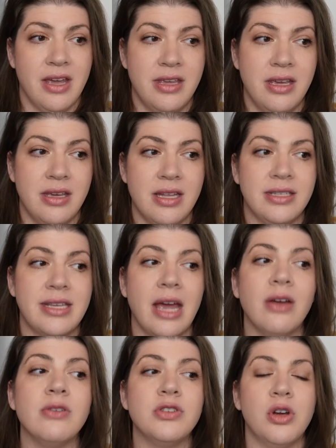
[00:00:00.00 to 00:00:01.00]
I think it
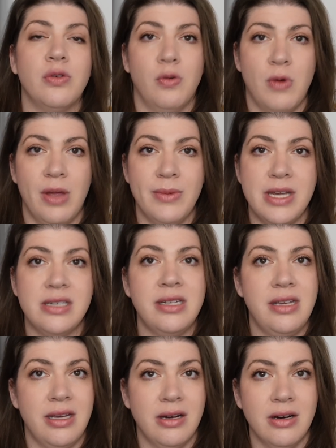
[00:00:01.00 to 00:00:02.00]
sounds overwhelming to
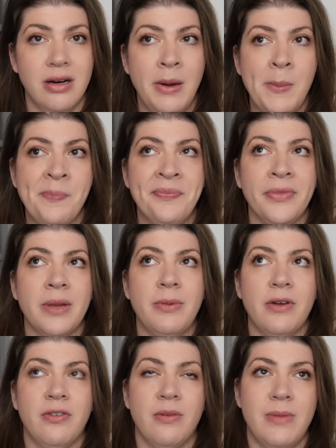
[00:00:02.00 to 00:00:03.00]
hear,
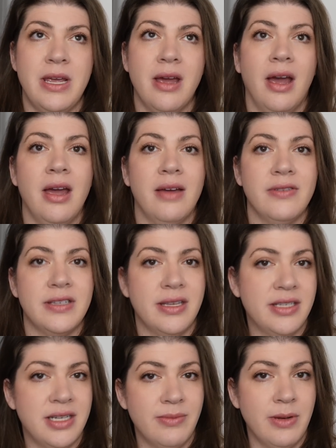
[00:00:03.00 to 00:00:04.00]
but for me, I have a
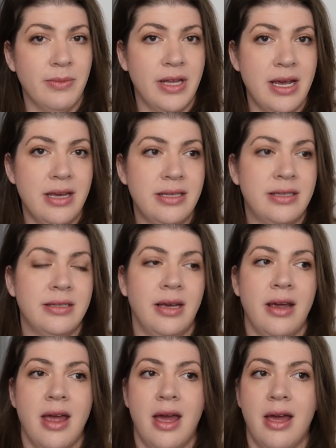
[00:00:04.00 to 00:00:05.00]
system in place.
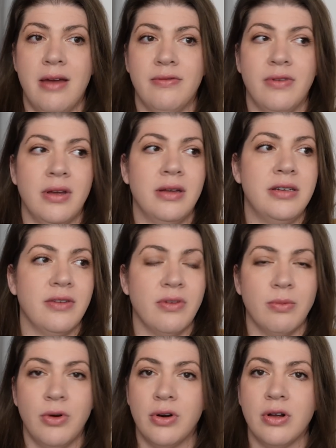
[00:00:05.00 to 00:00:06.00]
I have
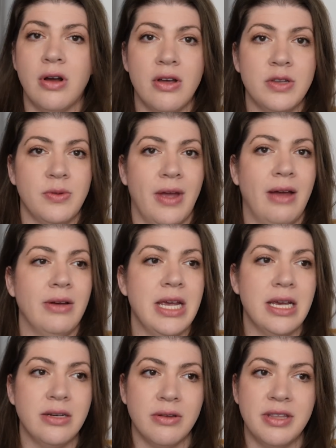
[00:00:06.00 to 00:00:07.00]
different protocols with how I
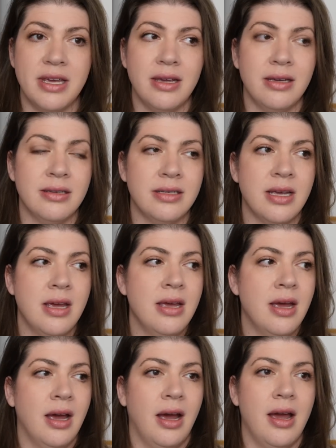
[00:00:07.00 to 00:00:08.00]
handle things.
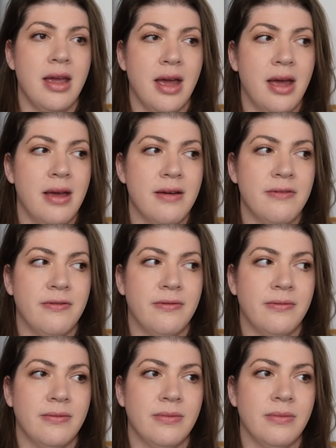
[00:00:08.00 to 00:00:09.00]
I have